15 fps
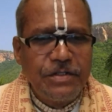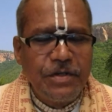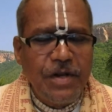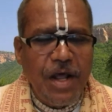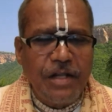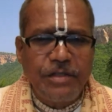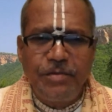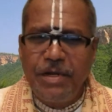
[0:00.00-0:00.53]
So
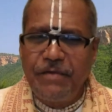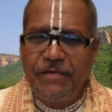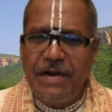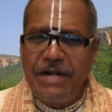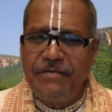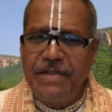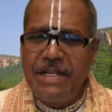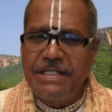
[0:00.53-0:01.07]
Narada Muni
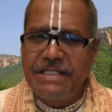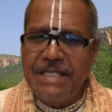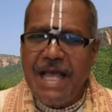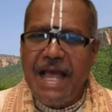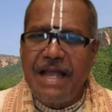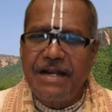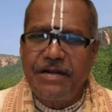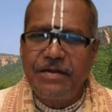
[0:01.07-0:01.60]
felt very
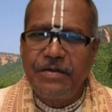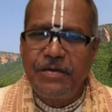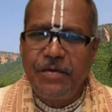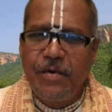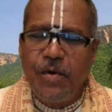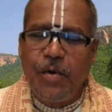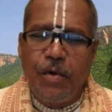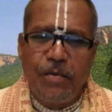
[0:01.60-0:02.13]
sad.
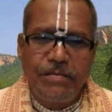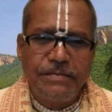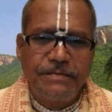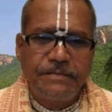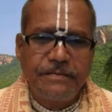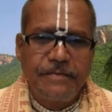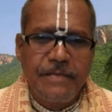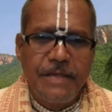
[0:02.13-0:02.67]
Oh,
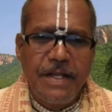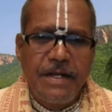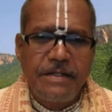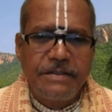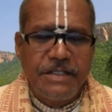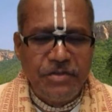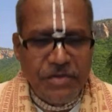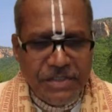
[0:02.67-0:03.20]

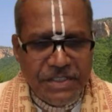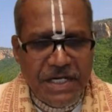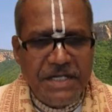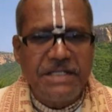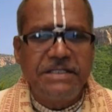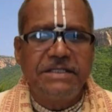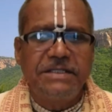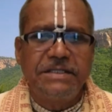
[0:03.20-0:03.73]
this is your
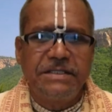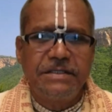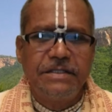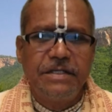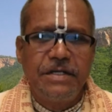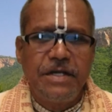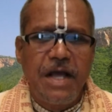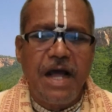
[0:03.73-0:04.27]
status?
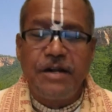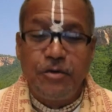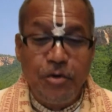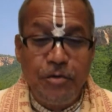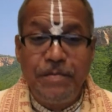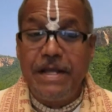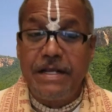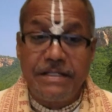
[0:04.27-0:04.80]
And
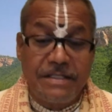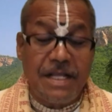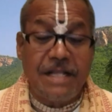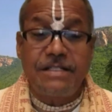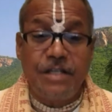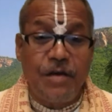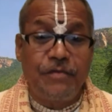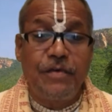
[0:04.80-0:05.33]
you being
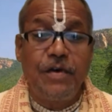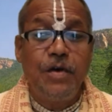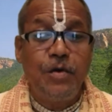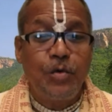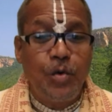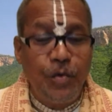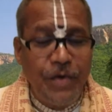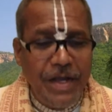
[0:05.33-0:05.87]
sons of
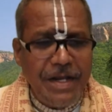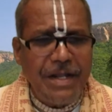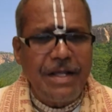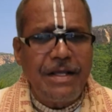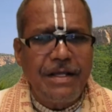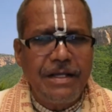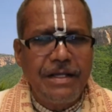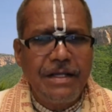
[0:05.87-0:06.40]

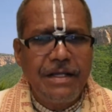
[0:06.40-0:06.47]
Kubera?